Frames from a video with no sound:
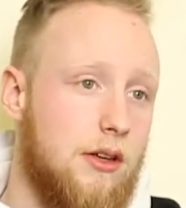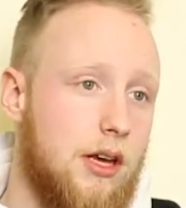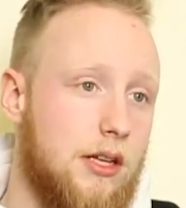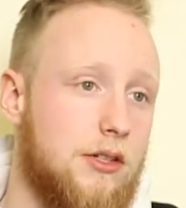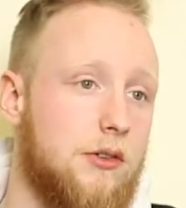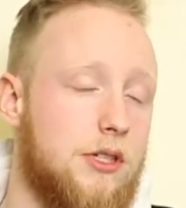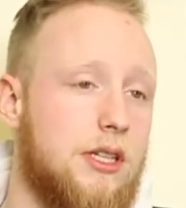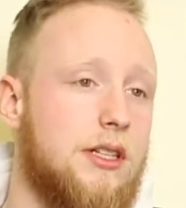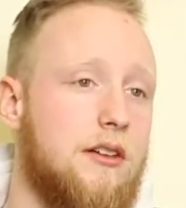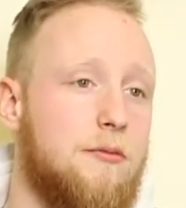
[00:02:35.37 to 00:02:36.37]
And so
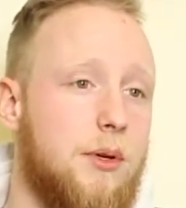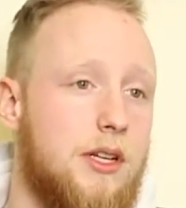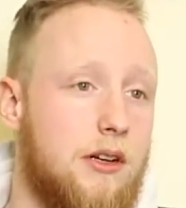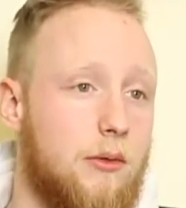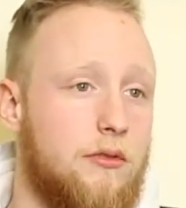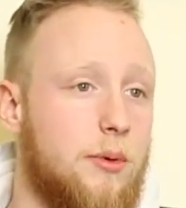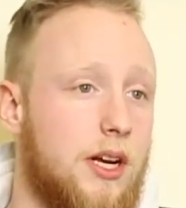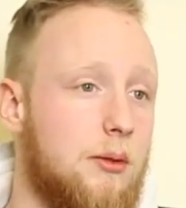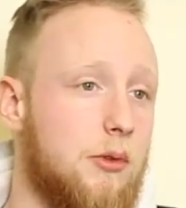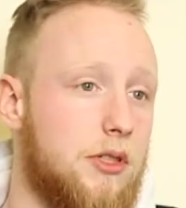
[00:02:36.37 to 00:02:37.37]
since I've been here, we've been
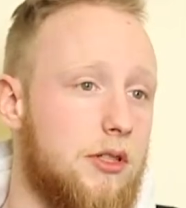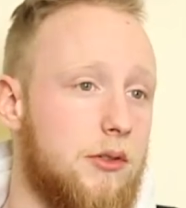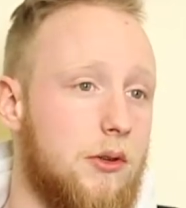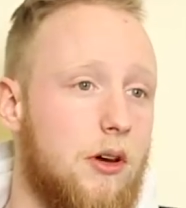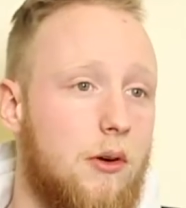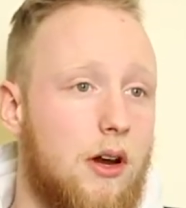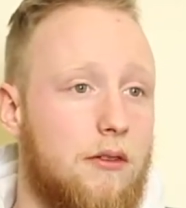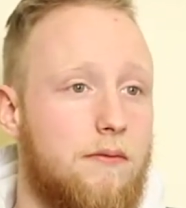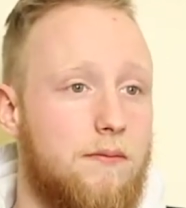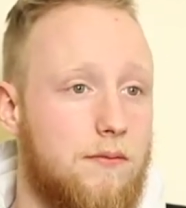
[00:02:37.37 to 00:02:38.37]
able to go on